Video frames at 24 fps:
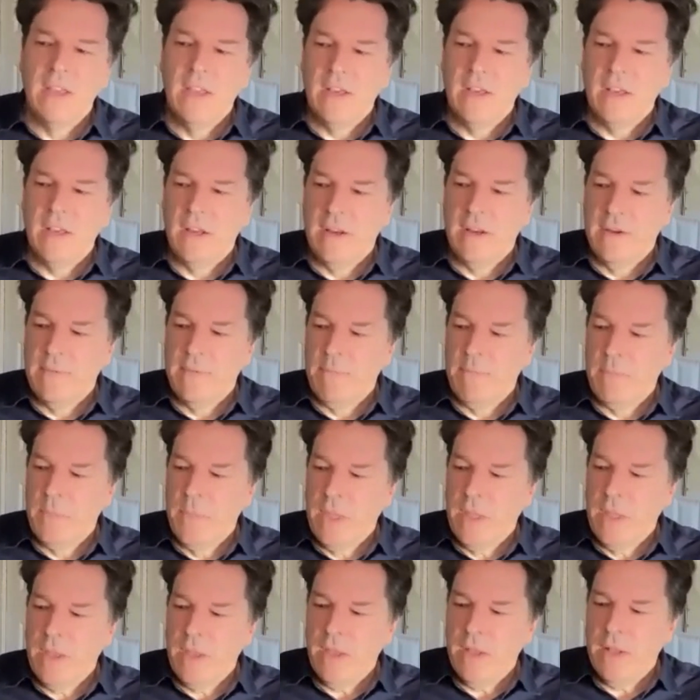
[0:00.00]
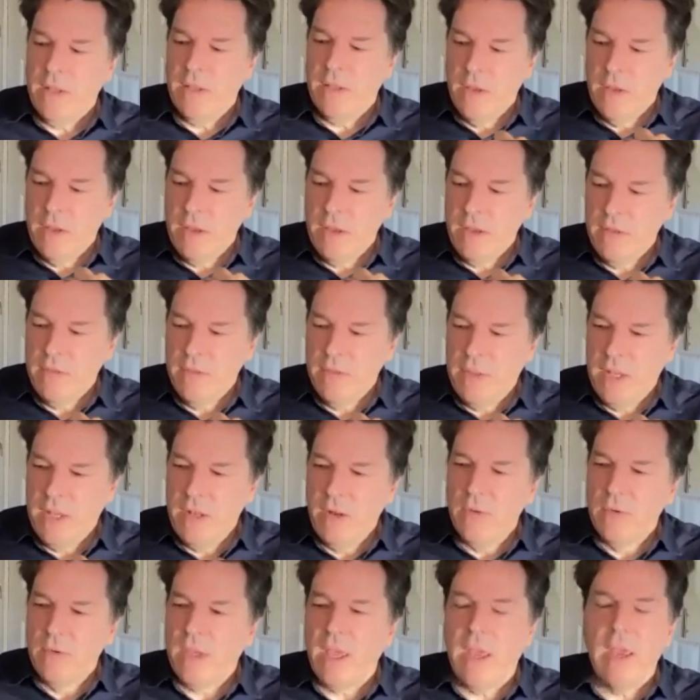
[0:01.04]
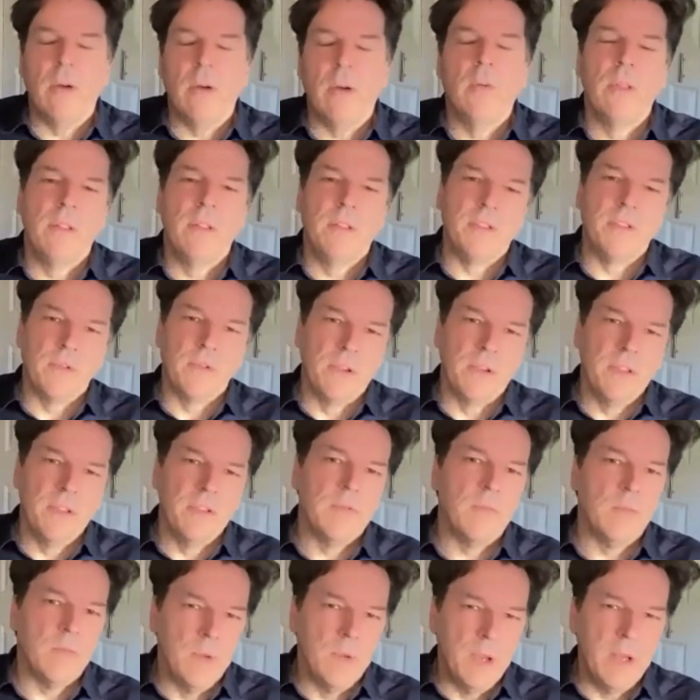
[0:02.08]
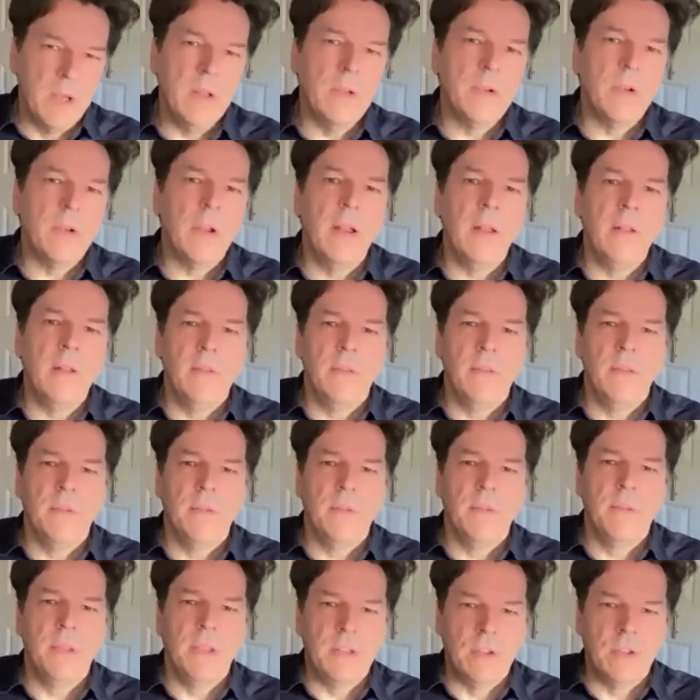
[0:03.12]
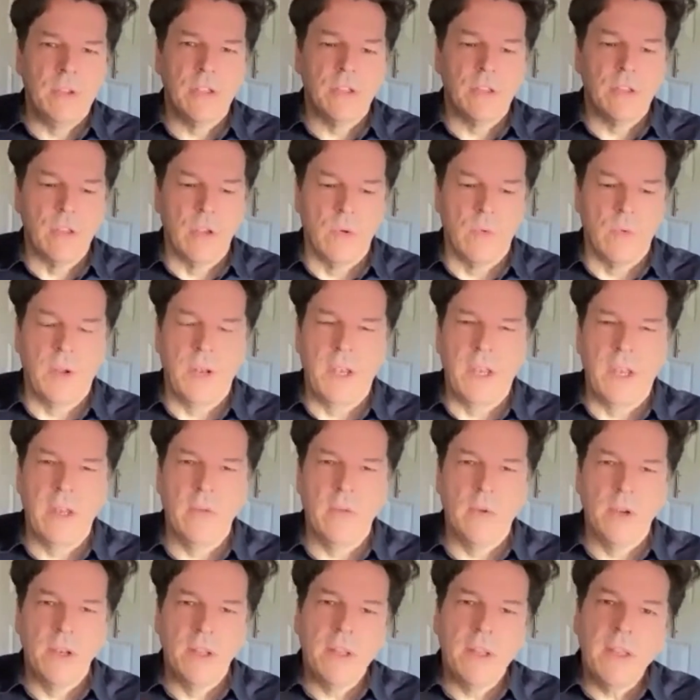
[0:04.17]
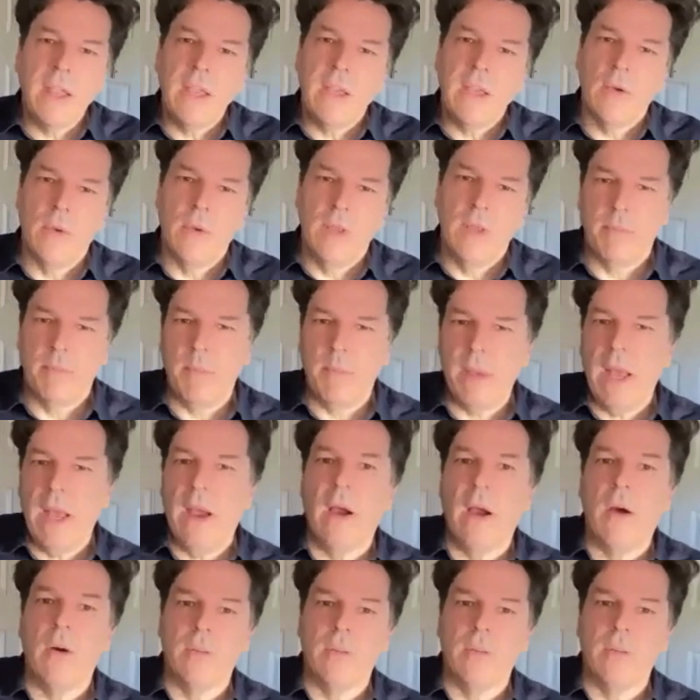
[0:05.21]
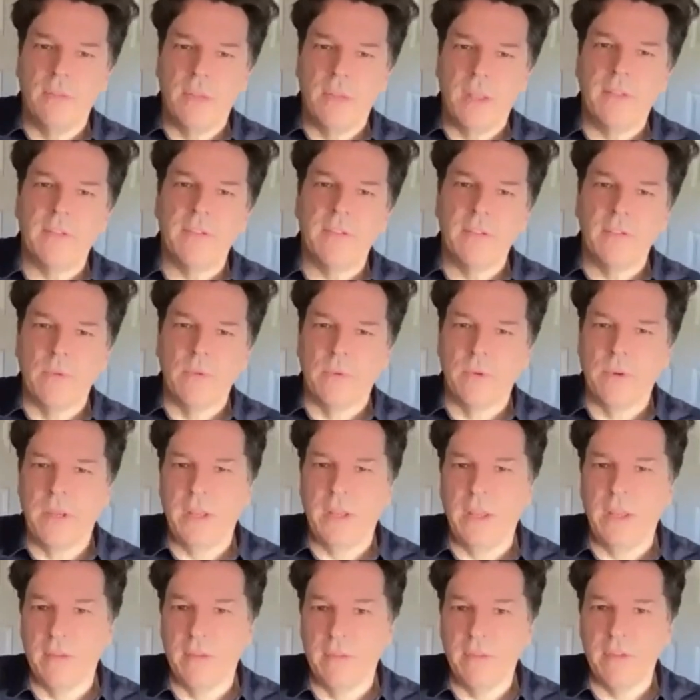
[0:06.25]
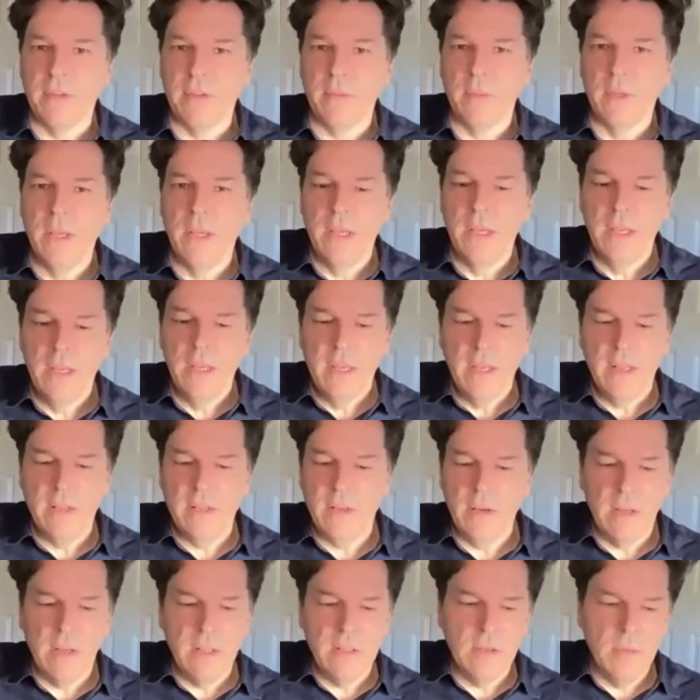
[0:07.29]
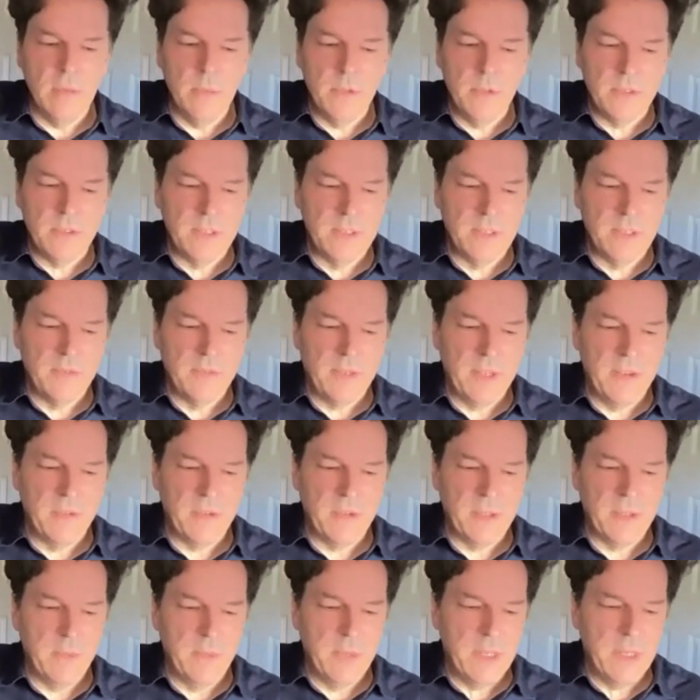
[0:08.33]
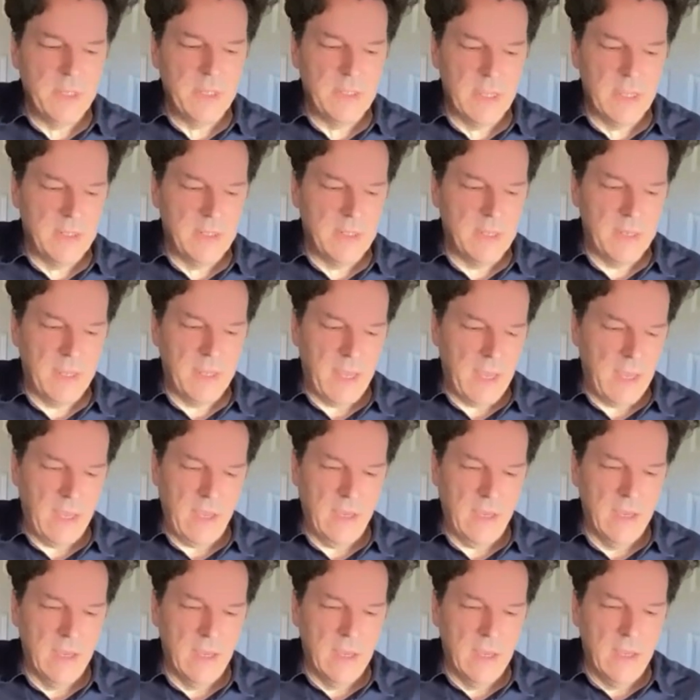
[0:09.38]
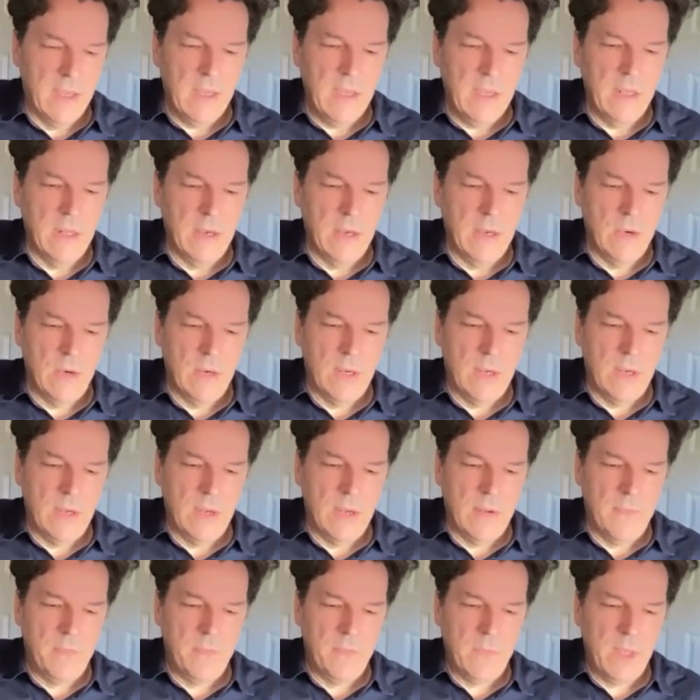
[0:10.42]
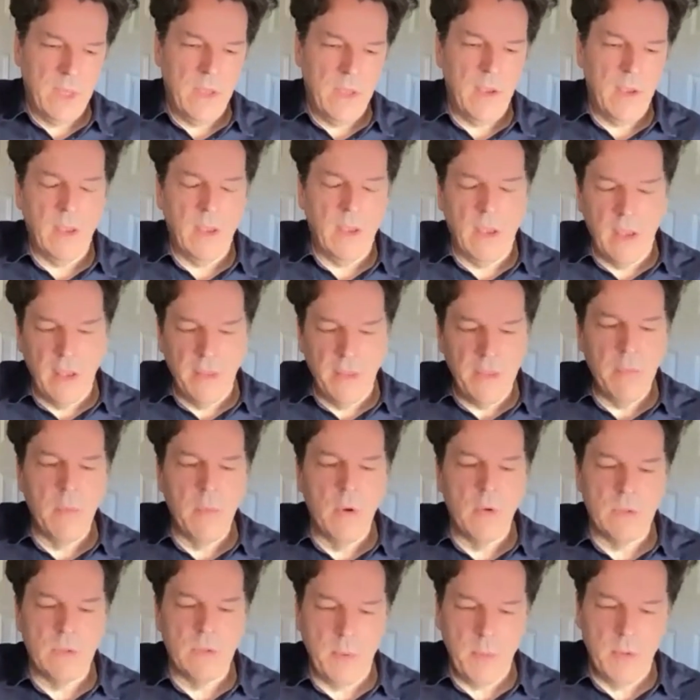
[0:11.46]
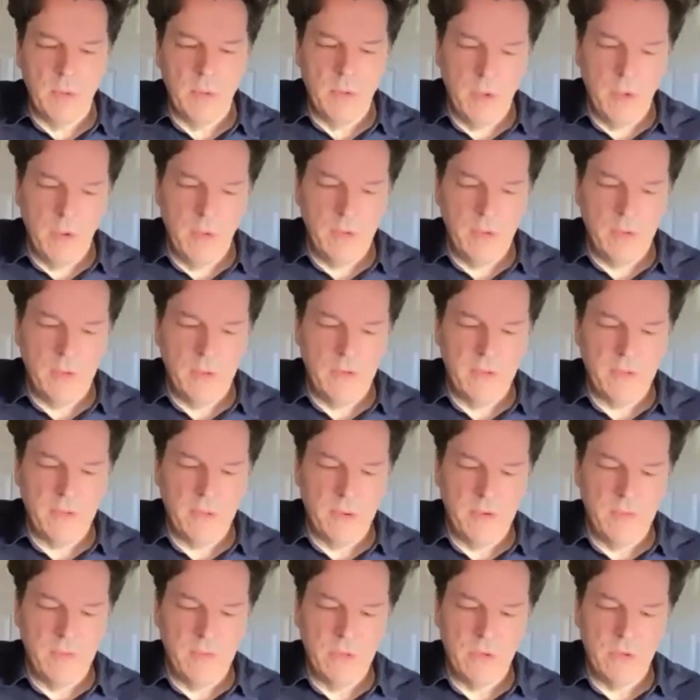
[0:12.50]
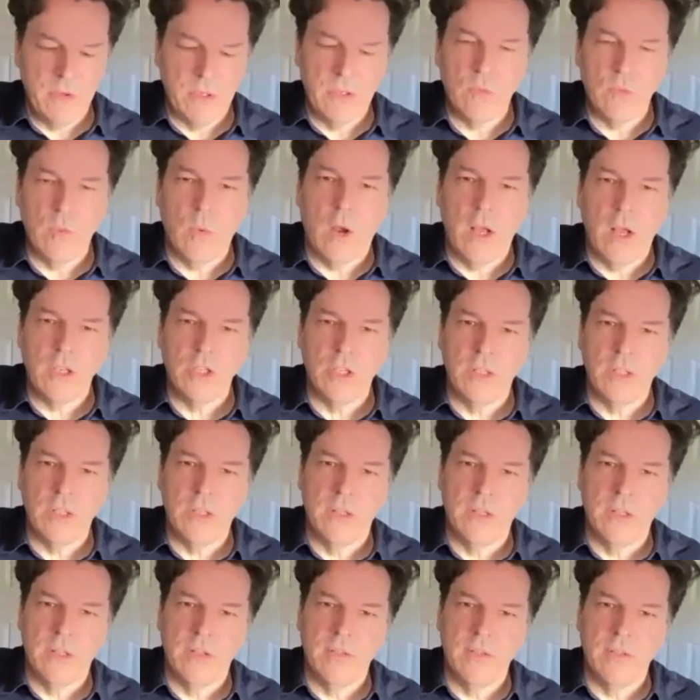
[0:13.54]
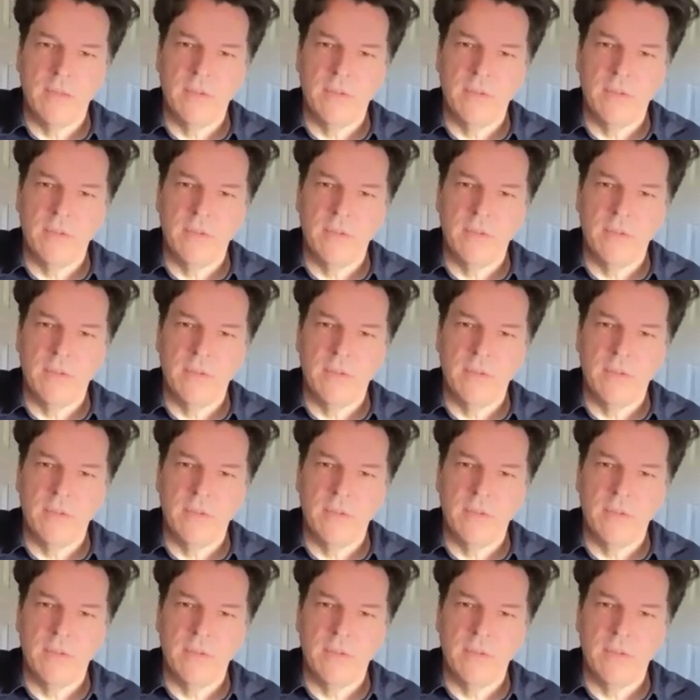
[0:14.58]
um, it they don't care whether the story is real or not. They just don't want anyone to take away the power that story gives them. It's almost as if somebody said today, I think most people know that the story of George Washington